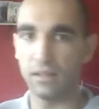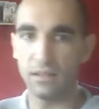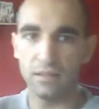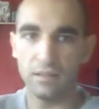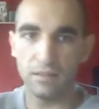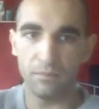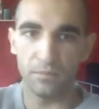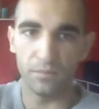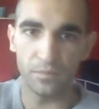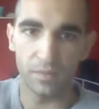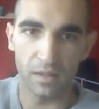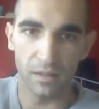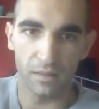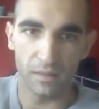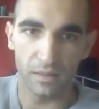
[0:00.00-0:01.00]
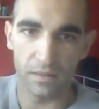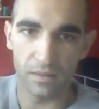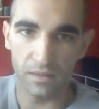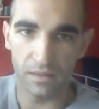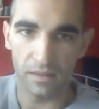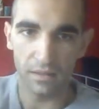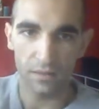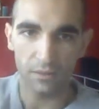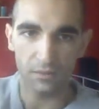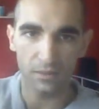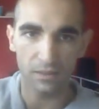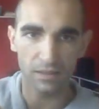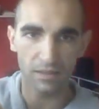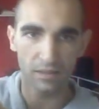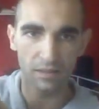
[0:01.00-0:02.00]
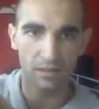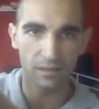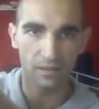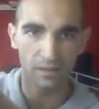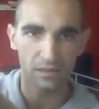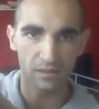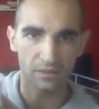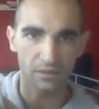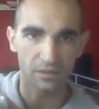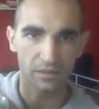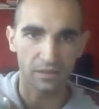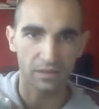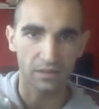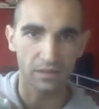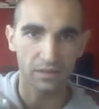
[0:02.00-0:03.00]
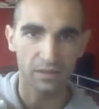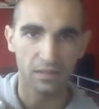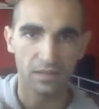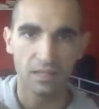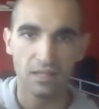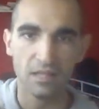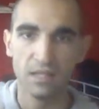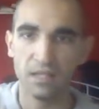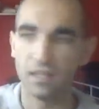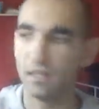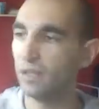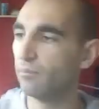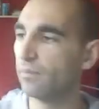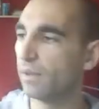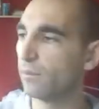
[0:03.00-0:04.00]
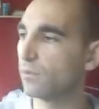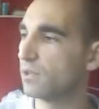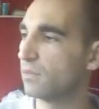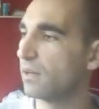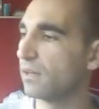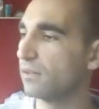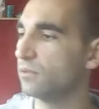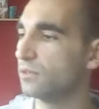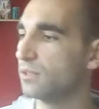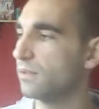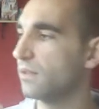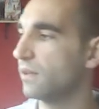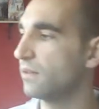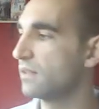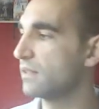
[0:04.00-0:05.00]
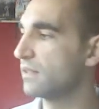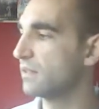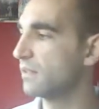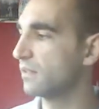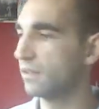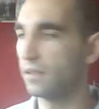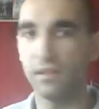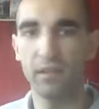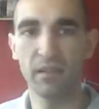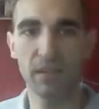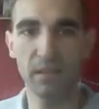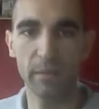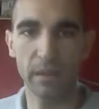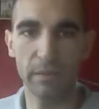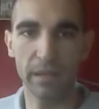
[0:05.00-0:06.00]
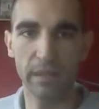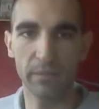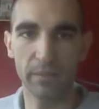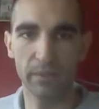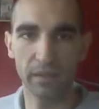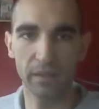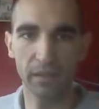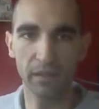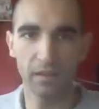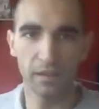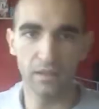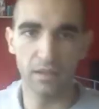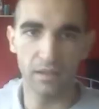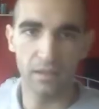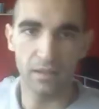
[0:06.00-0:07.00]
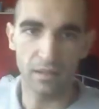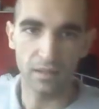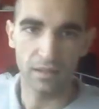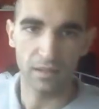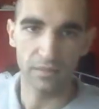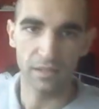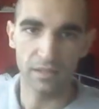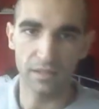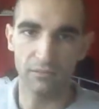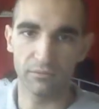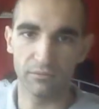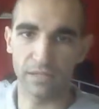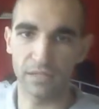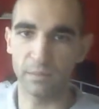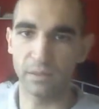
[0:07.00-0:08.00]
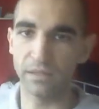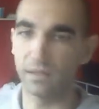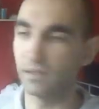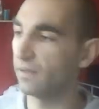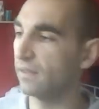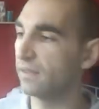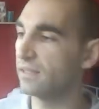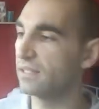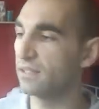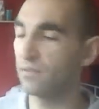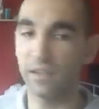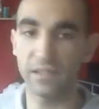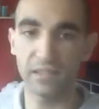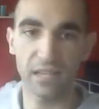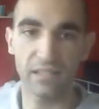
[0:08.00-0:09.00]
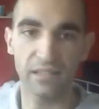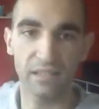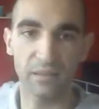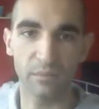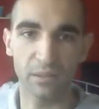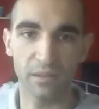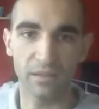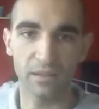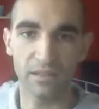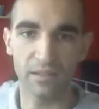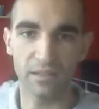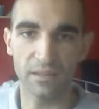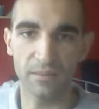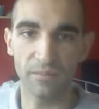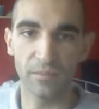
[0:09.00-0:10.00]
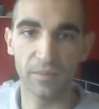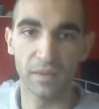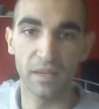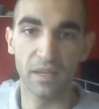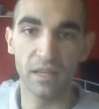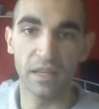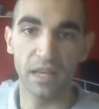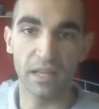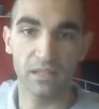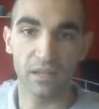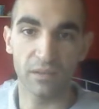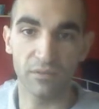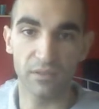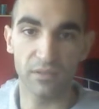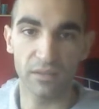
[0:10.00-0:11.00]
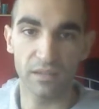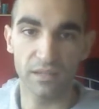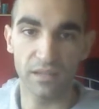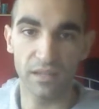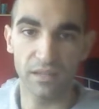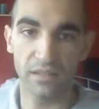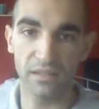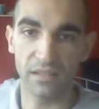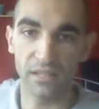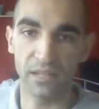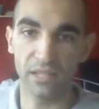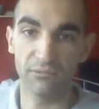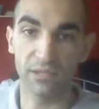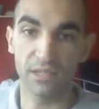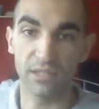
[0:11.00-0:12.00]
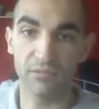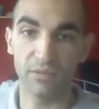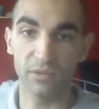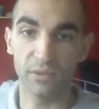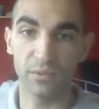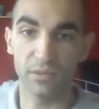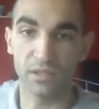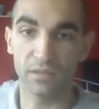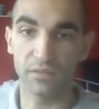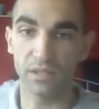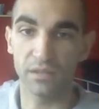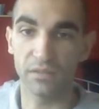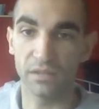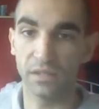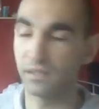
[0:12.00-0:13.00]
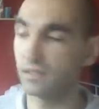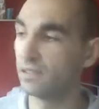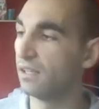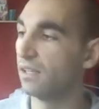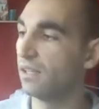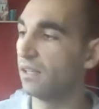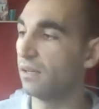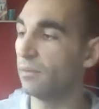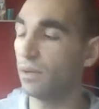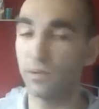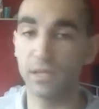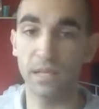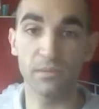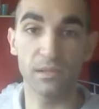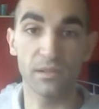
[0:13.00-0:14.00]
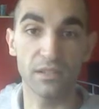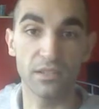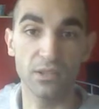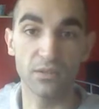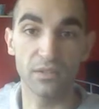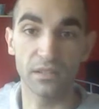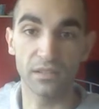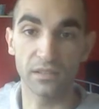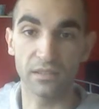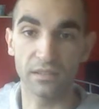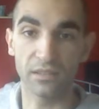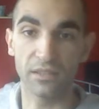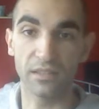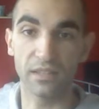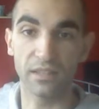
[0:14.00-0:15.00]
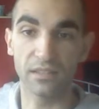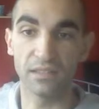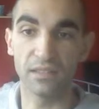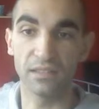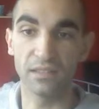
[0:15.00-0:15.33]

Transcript: I hope you can see that all right. Sorry if you can't. And what you might also notice is that this bit of paper in here, this is a recipe, and this is fantastic because, as I've said in the written review which I've done of this, I was absolutely useless at cooking